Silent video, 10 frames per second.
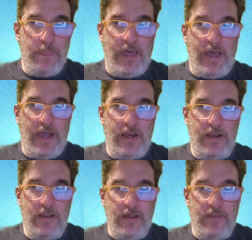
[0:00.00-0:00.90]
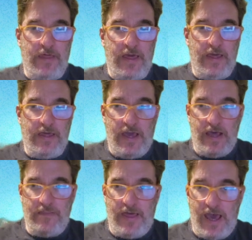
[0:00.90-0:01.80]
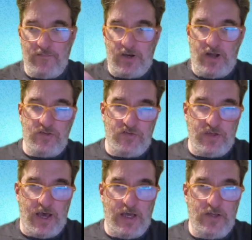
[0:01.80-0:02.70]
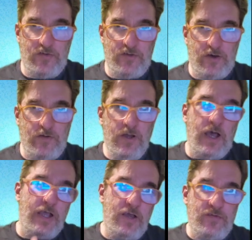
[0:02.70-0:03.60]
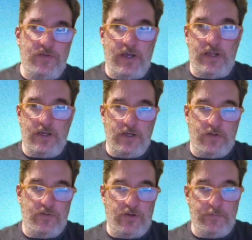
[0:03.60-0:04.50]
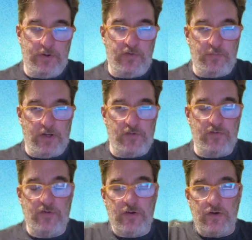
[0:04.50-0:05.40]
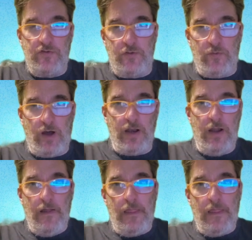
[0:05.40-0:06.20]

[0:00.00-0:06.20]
And they yeah, they have it on the side, so I guess it's kind of good because you can put as much or as little as you want.